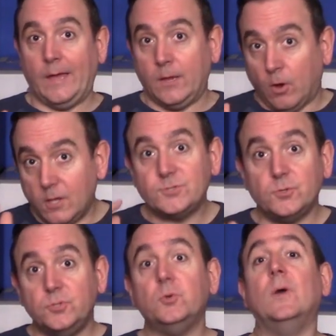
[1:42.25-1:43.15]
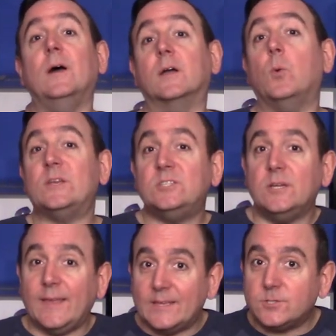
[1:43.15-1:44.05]
I also do a
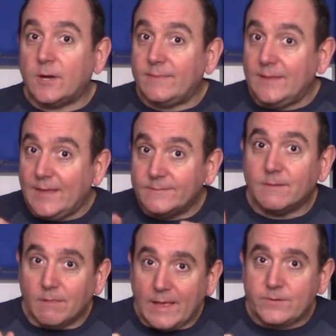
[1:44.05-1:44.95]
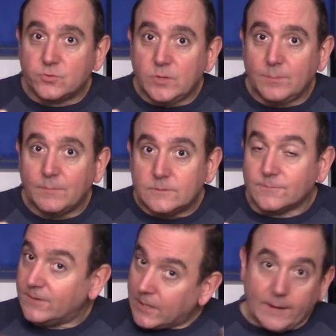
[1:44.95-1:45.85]
question and answer at the end of the live stream. So
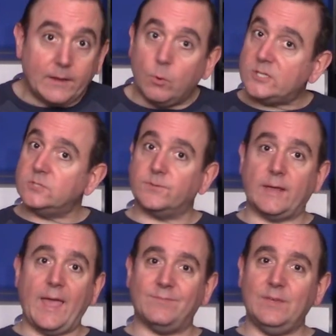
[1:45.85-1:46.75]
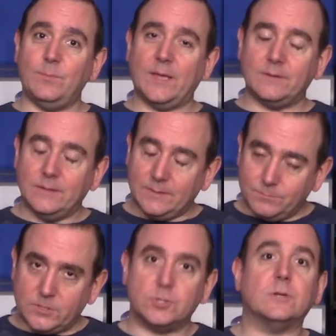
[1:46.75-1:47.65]
if you got any questions for Caffeine Man,
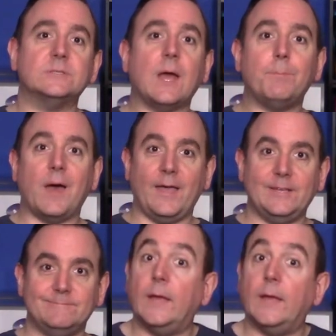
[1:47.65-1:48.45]
be sure to stop by.